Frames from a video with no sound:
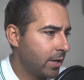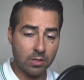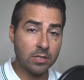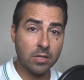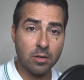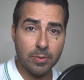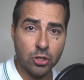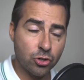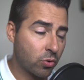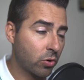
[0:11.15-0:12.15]
This is going to be
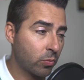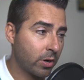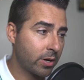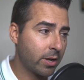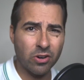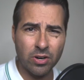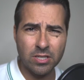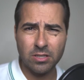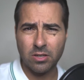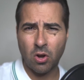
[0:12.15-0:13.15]
a short one. There
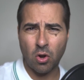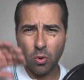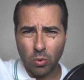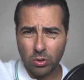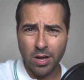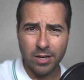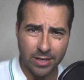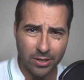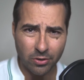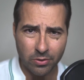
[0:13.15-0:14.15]
isn't a whole lot
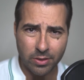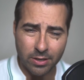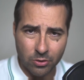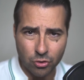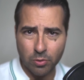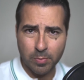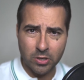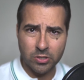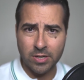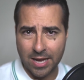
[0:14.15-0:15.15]
here that Jordan
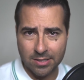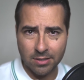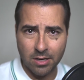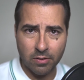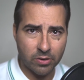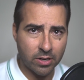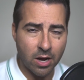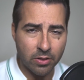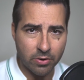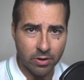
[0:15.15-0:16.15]
Peterson hasn't covered in
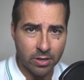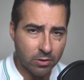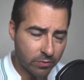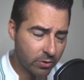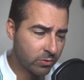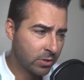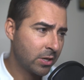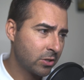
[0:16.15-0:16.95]
other interviews,